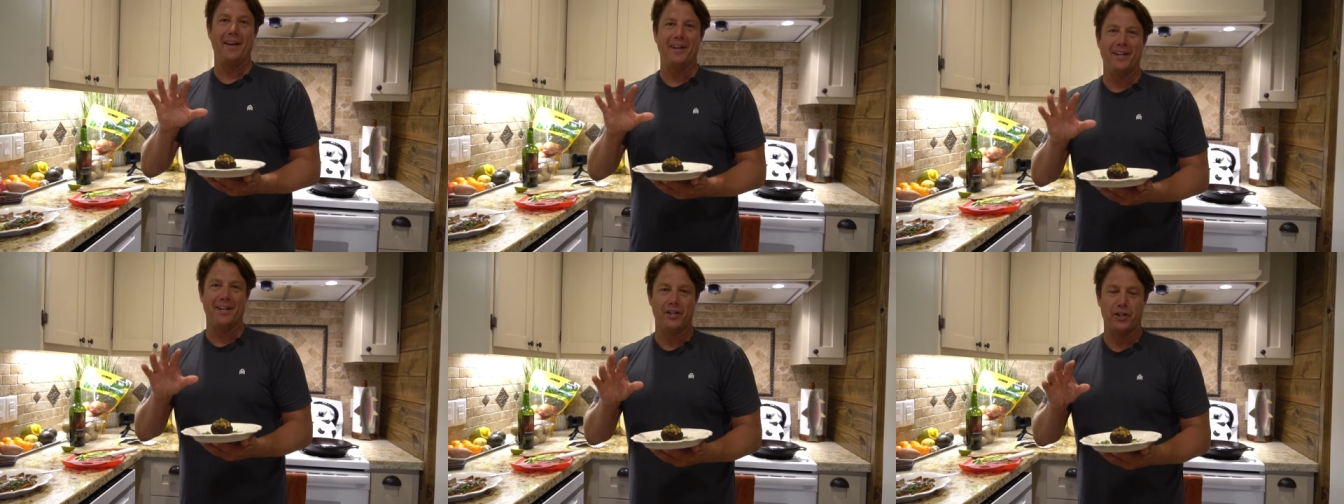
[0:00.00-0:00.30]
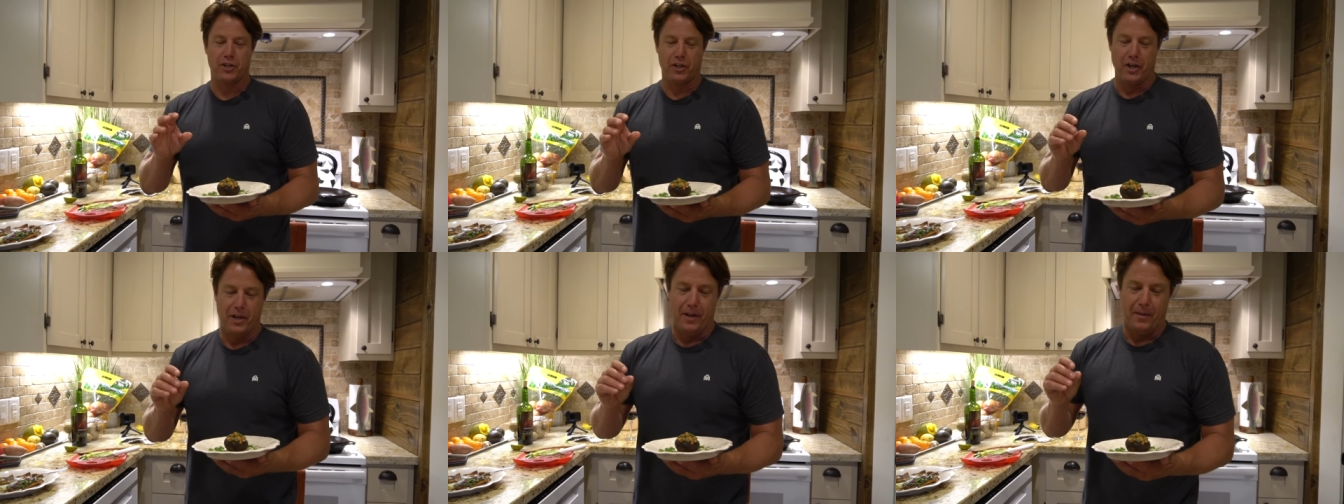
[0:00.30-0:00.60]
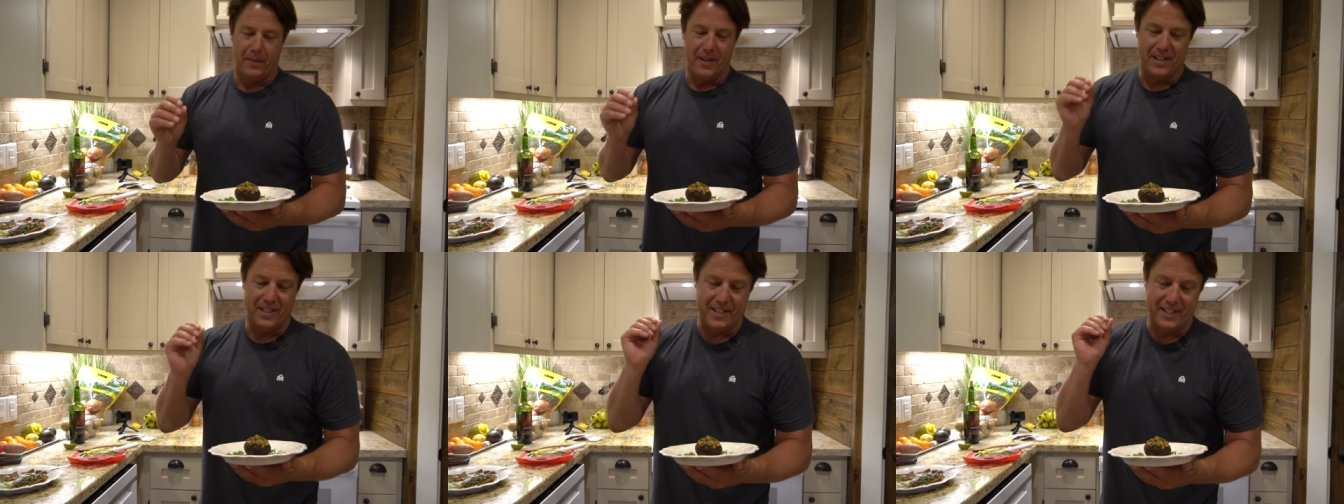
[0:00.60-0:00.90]
dish.
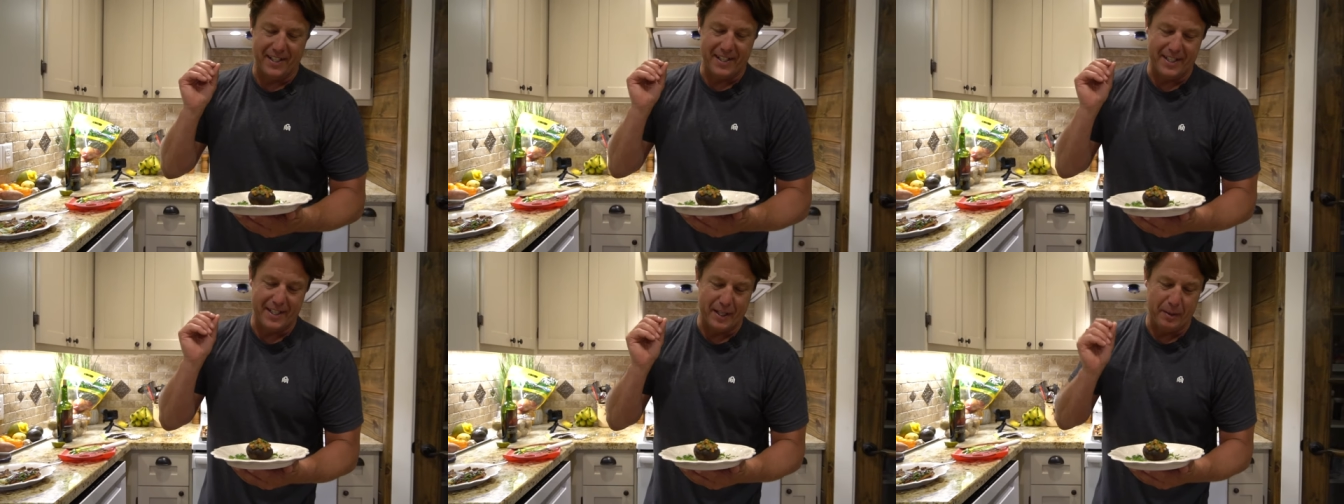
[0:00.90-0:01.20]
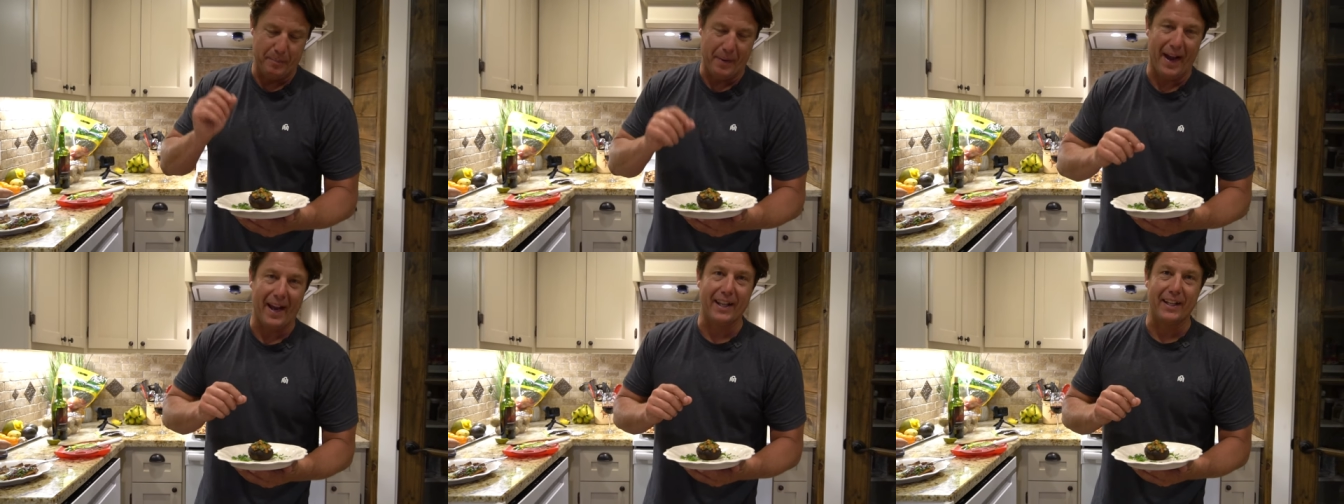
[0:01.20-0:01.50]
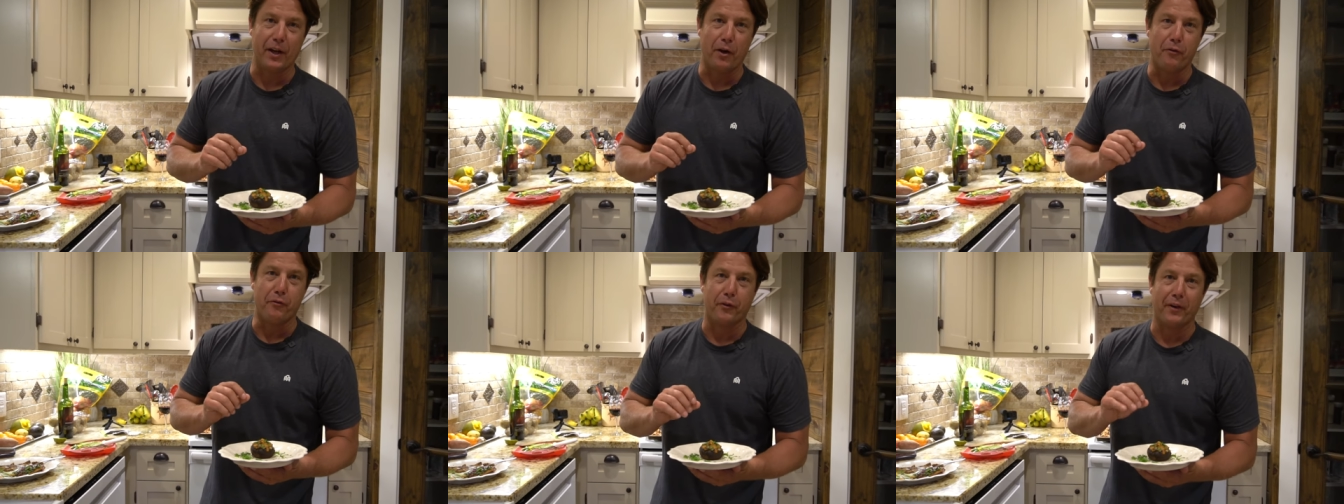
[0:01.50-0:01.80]
This is the
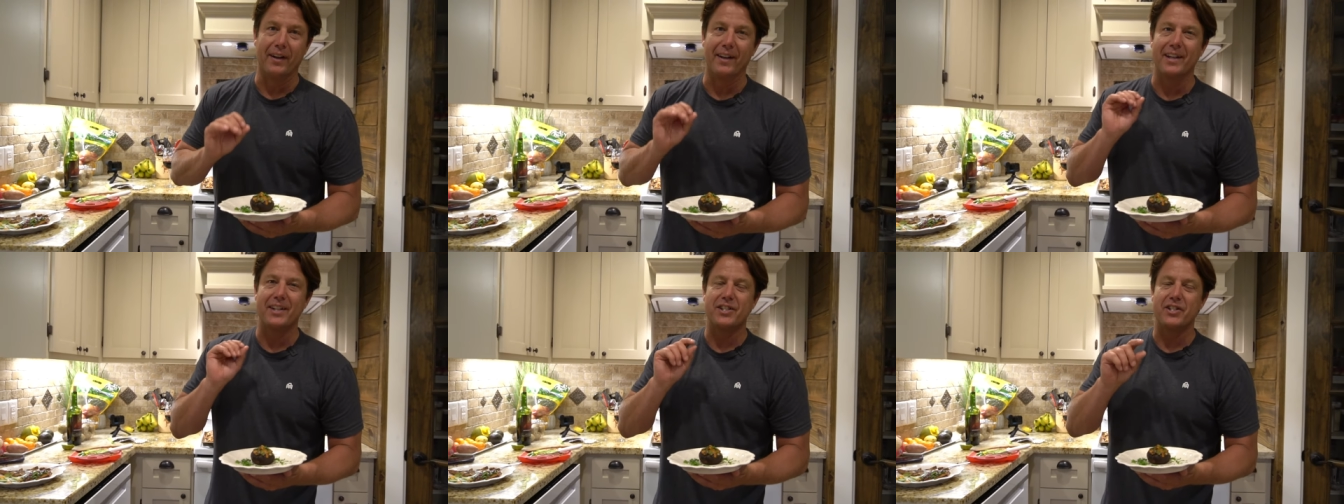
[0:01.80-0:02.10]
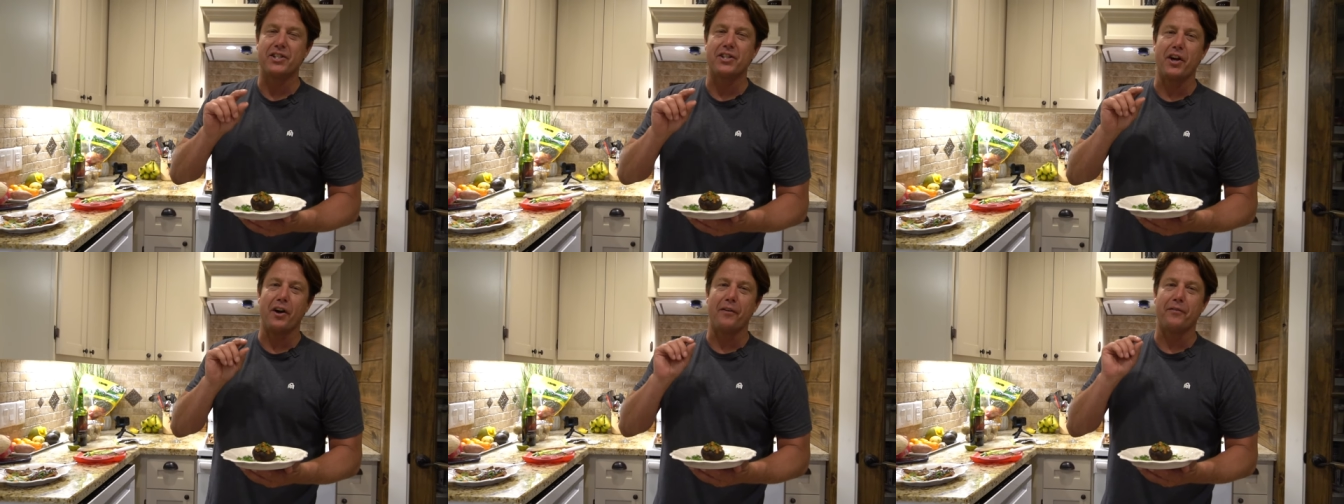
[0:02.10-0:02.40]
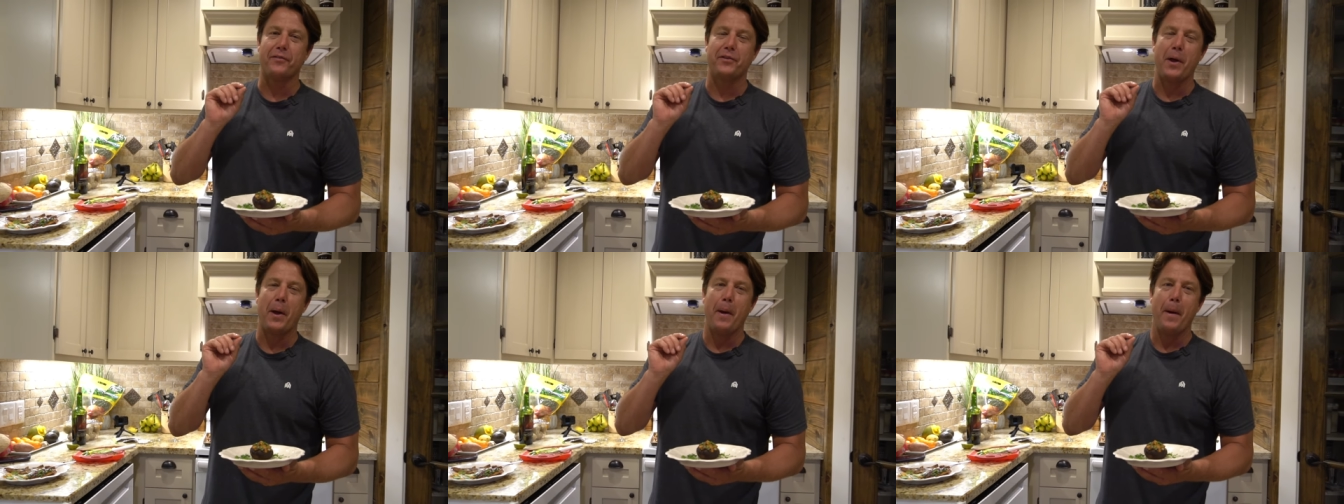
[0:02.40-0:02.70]
paleo-friendly
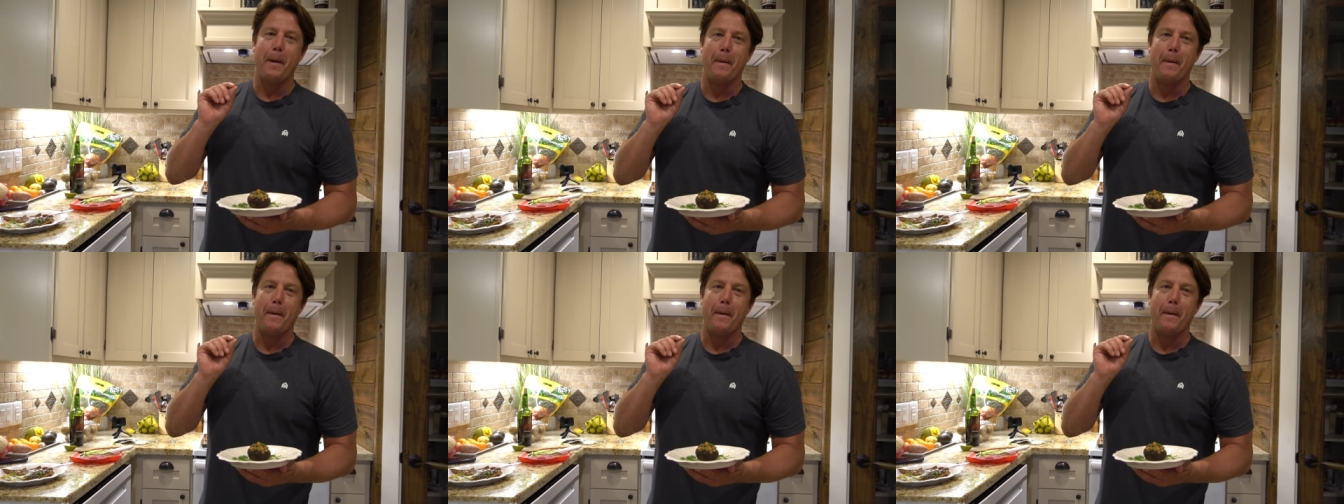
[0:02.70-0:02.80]
stuffed